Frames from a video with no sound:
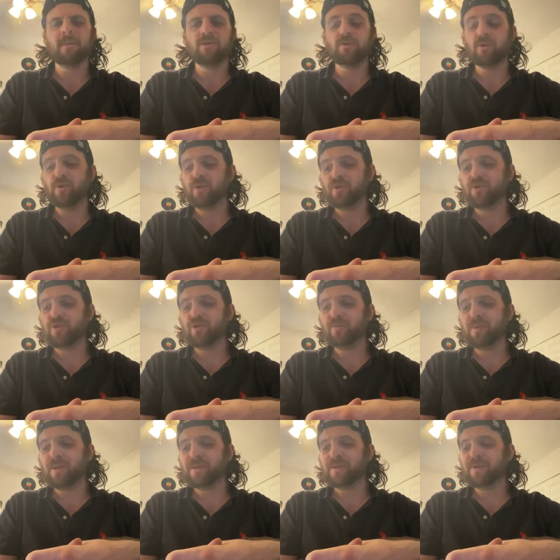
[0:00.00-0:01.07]
So
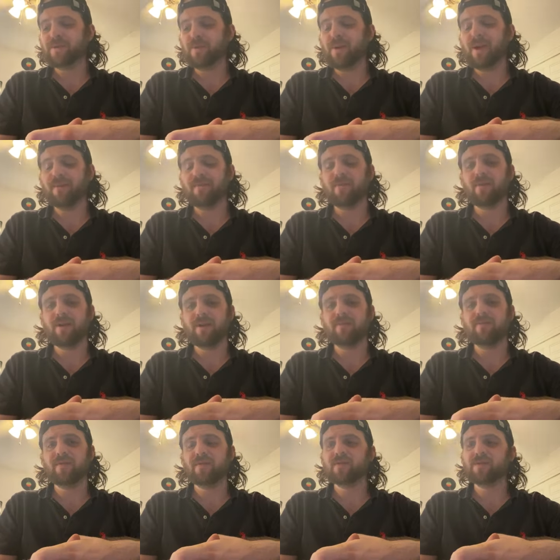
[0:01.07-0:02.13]
YouTube, we got we're gonna have
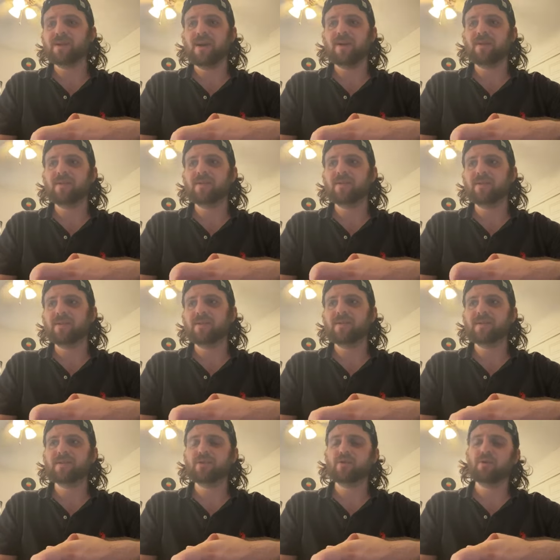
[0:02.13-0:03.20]
to figure this out, and
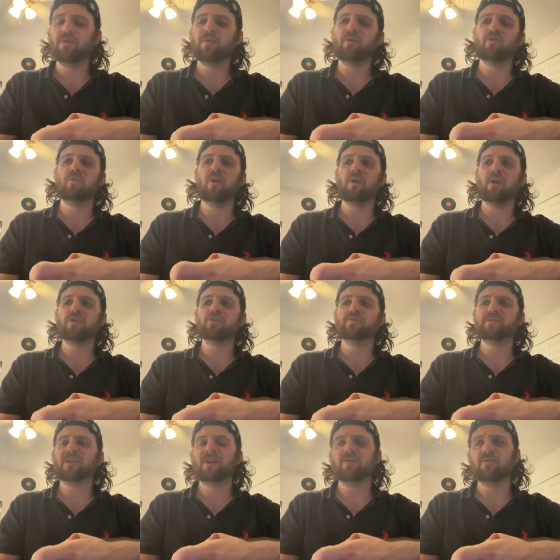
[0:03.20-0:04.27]
they're the wrong
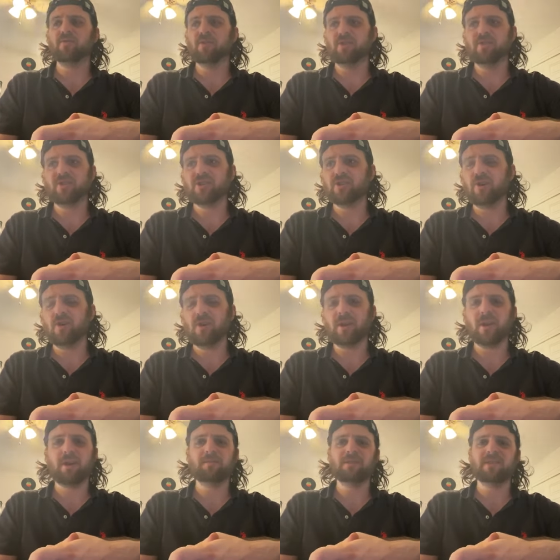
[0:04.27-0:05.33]
100%. This is all
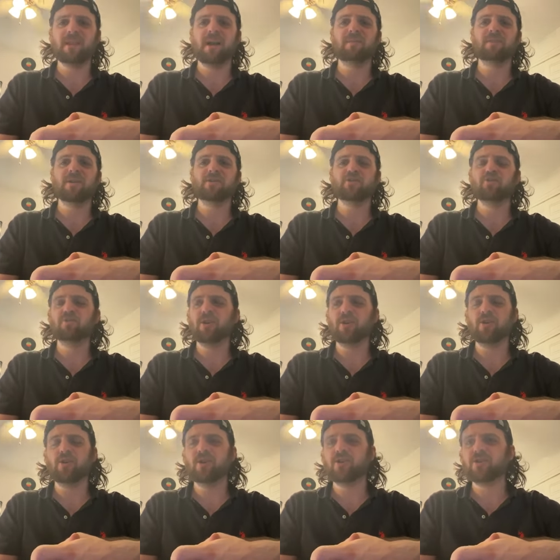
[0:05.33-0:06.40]
going to come to the limelight, true.
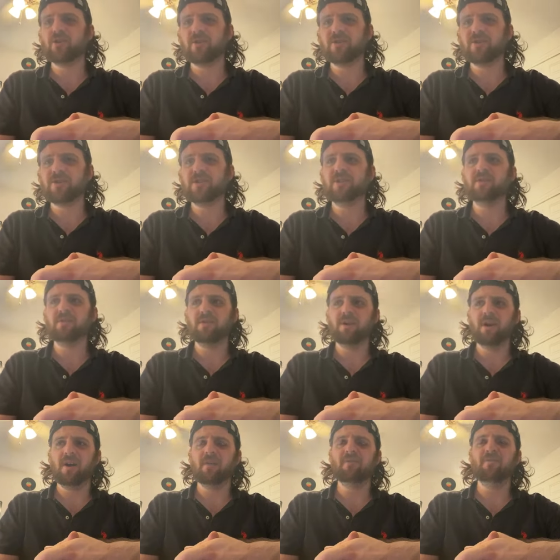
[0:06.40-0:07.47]
Like, you're going to start to see
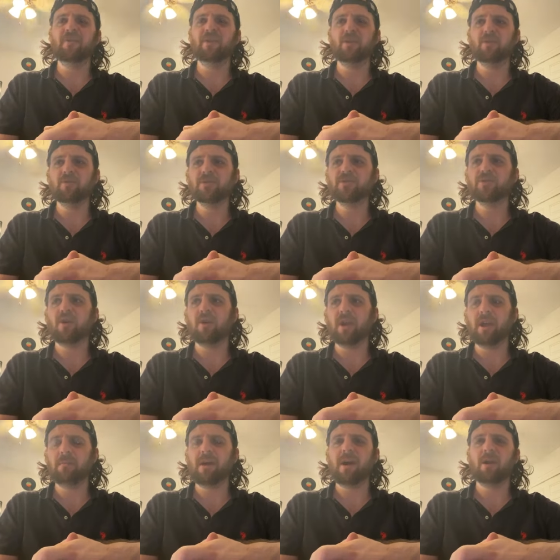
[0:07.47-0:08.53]
uh, videos
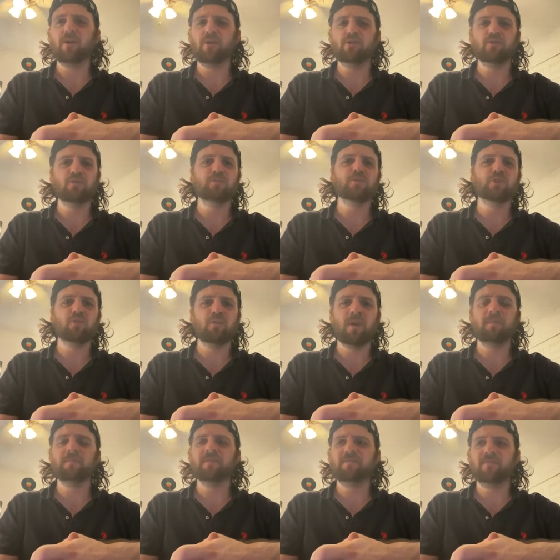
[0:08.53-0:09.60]
talking about how YouTube's
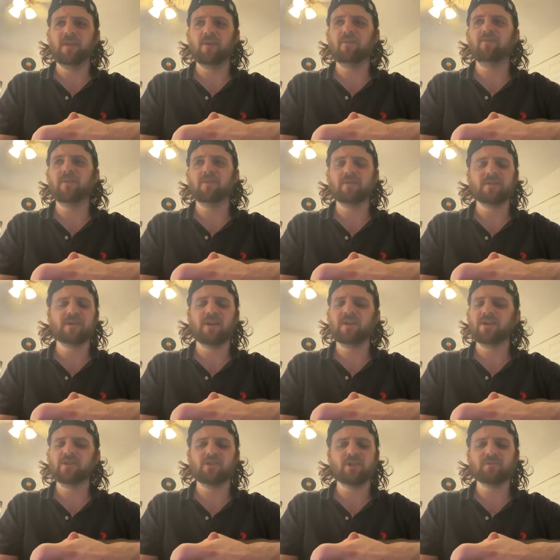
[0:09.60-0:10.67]
corrupt if they don't figure this out.
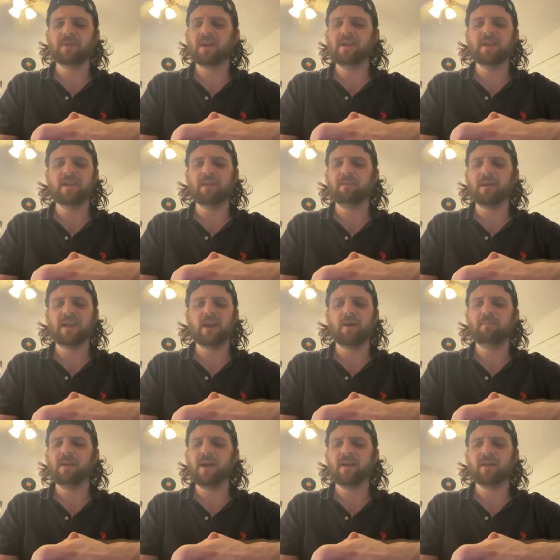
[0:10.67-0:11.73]
Like, trust me, I need to get my
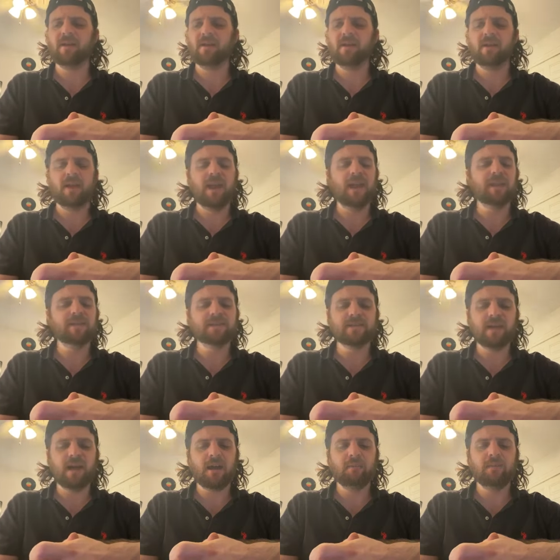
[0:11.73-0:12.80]
account back
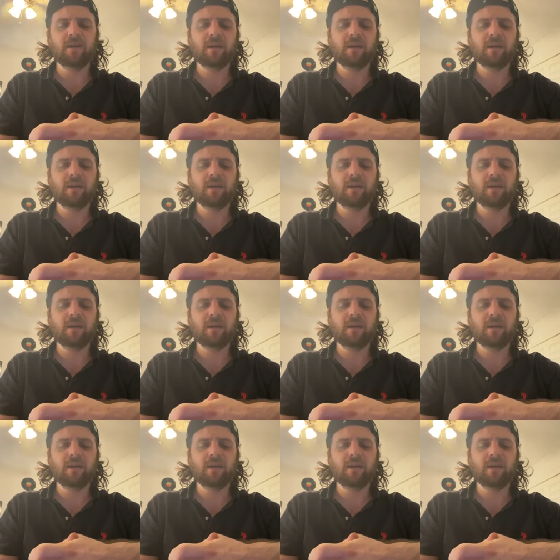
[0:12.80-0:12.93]
ASAP.